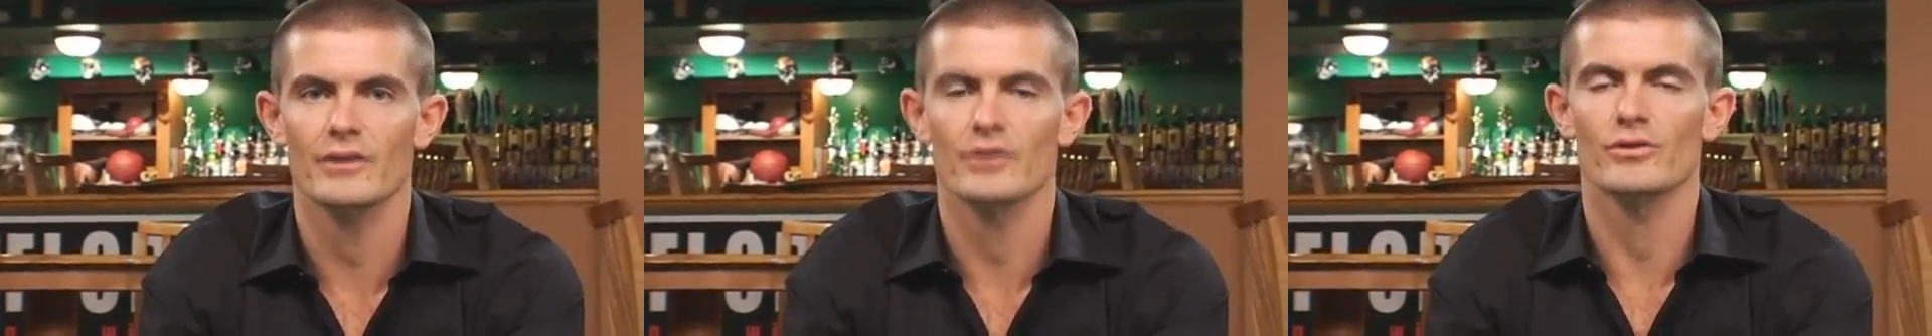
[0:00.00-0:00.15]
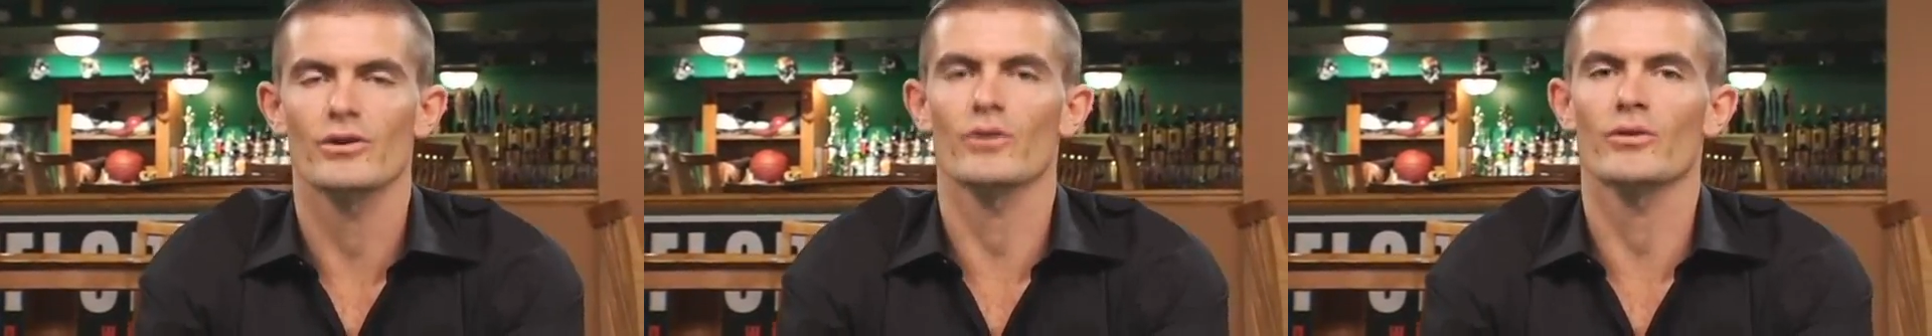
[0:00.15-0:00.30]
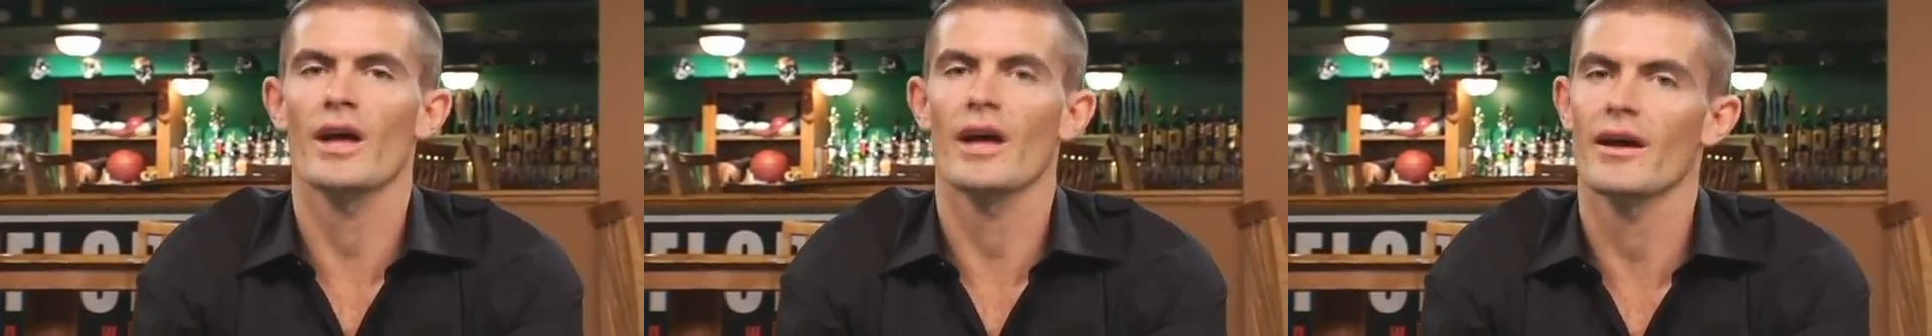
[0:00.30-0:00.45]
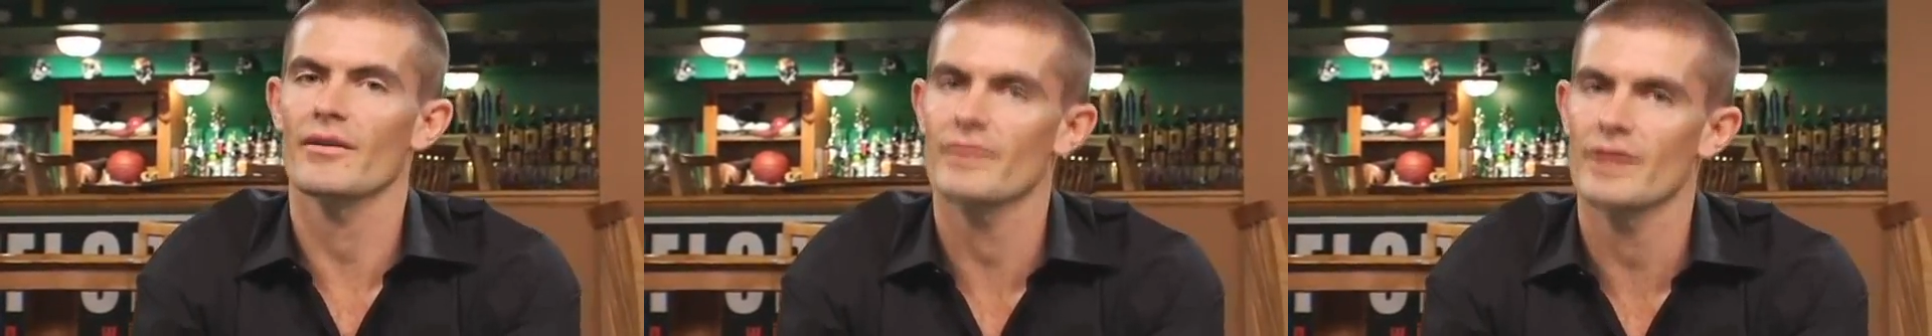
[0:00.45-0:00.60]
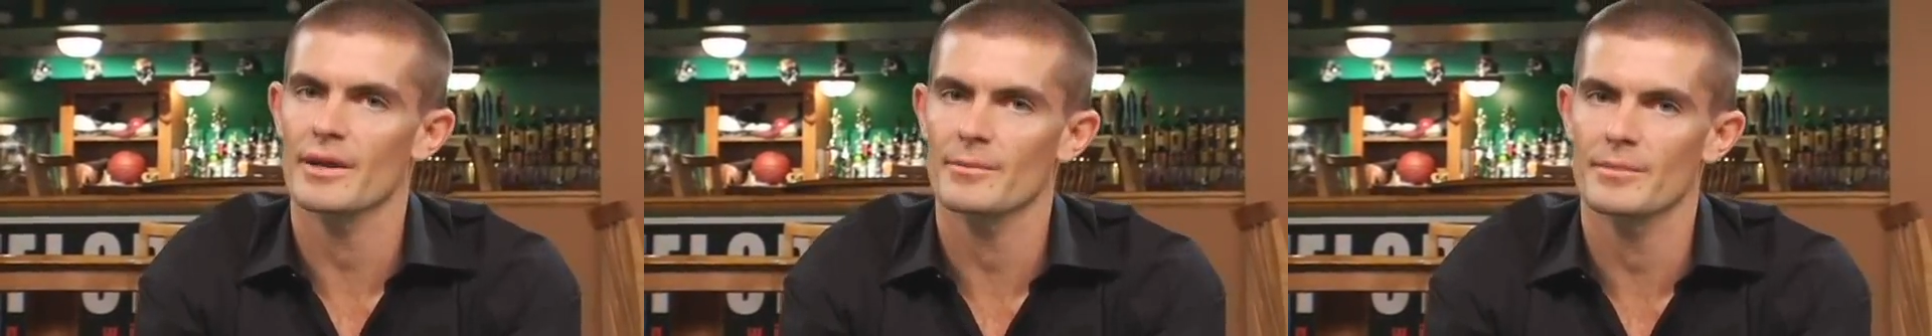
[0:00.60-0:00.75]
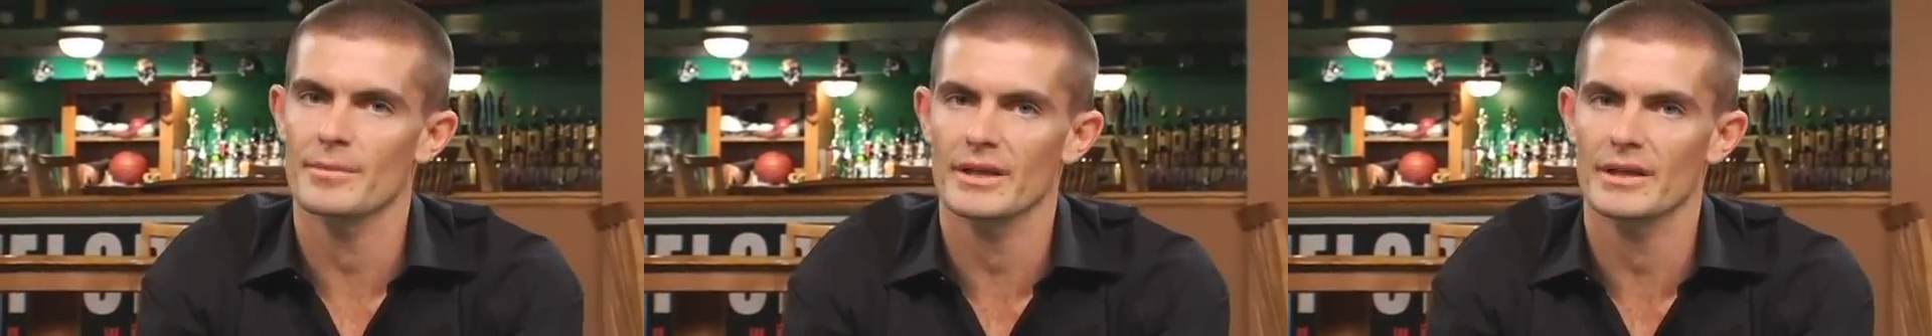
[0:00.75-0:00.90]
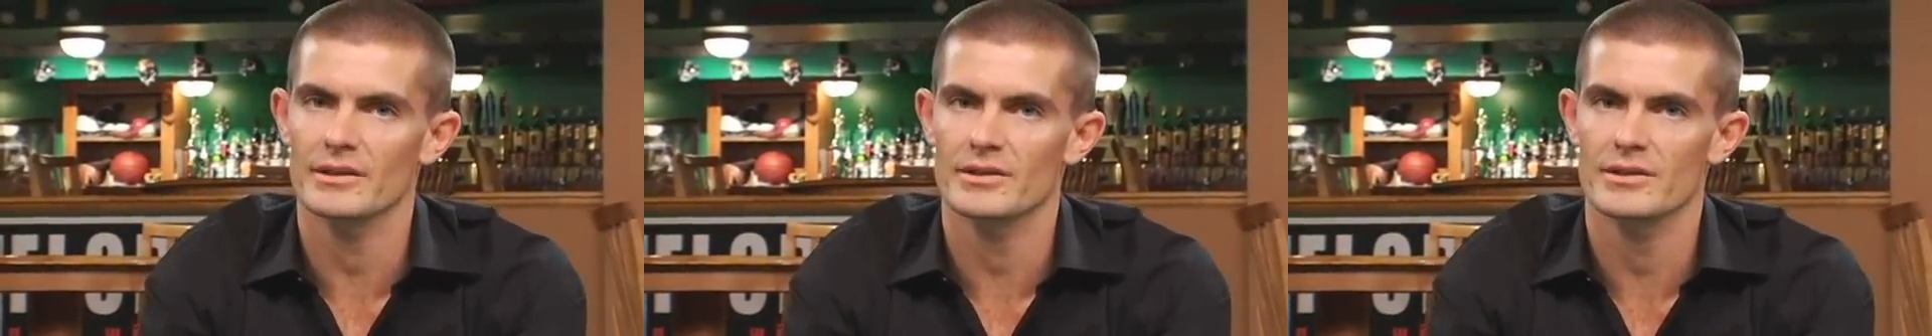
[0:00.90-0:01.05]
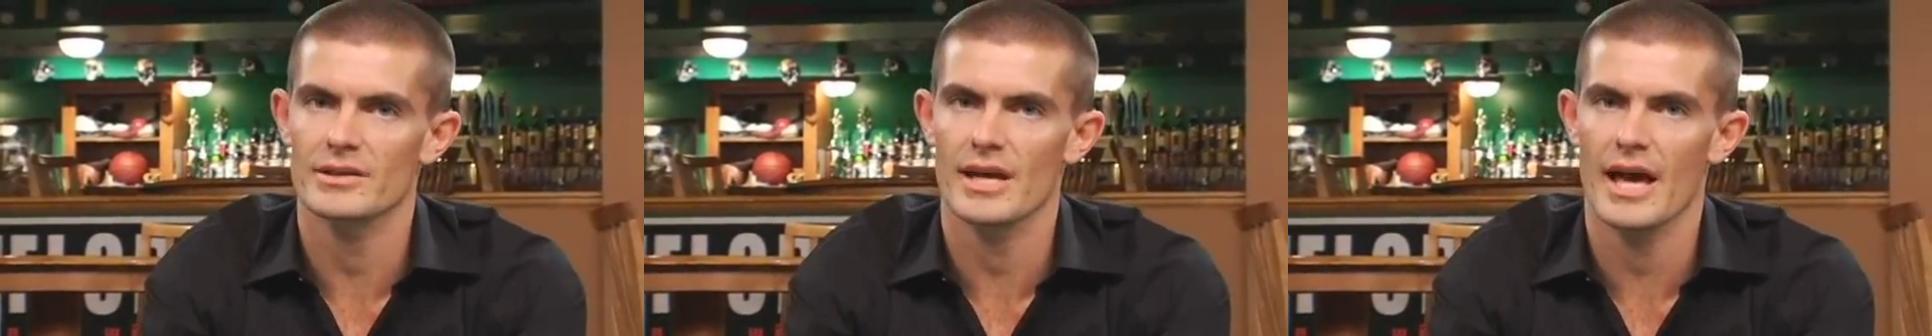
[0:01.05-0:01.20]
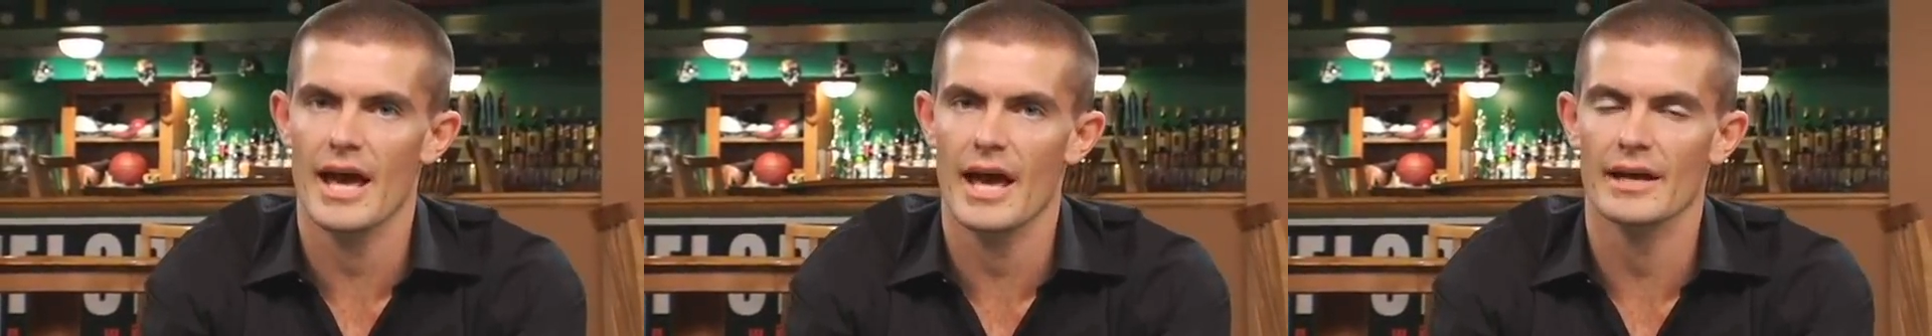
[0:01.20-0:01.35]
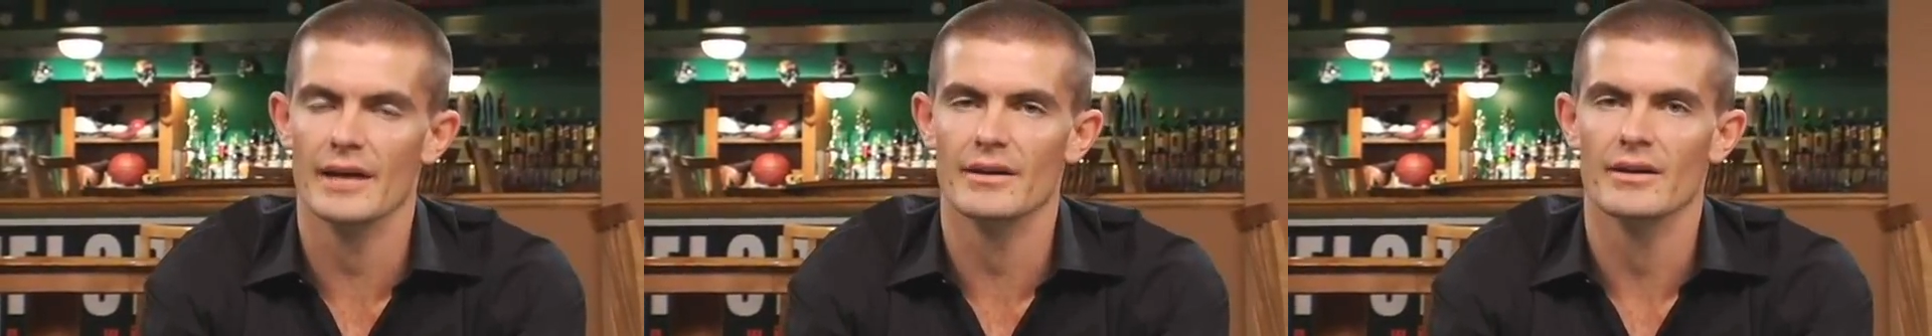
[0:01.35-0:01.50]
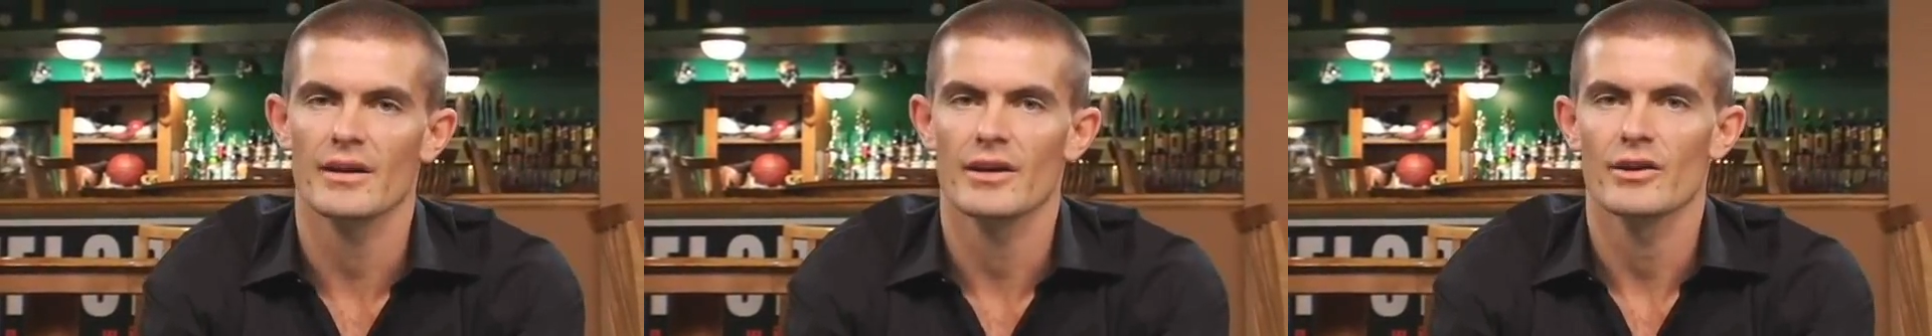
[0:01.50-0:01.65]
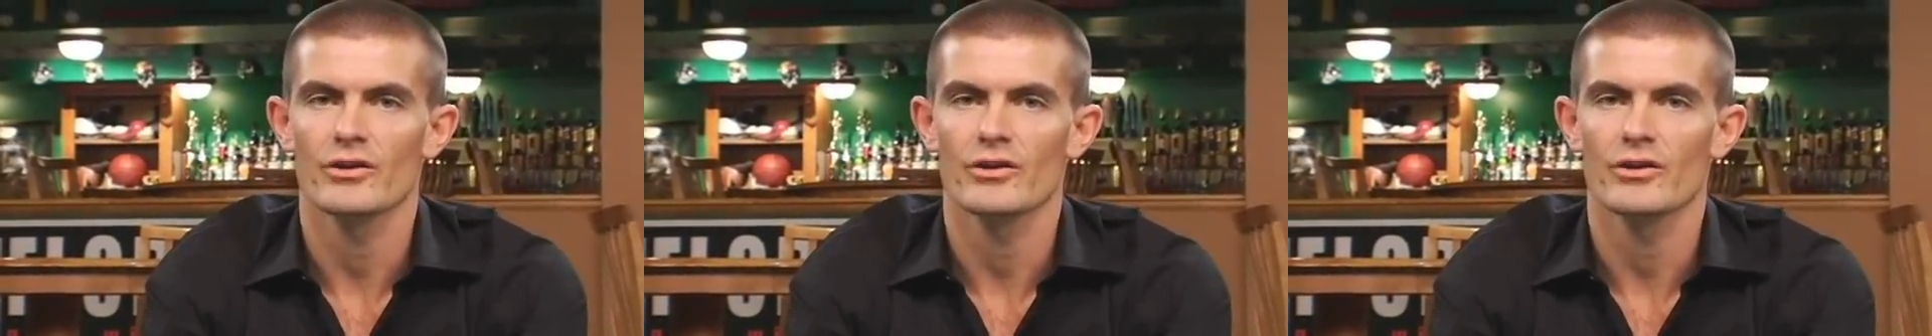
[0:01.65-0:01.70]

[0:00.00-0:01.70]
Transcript: You don't have that big a stack.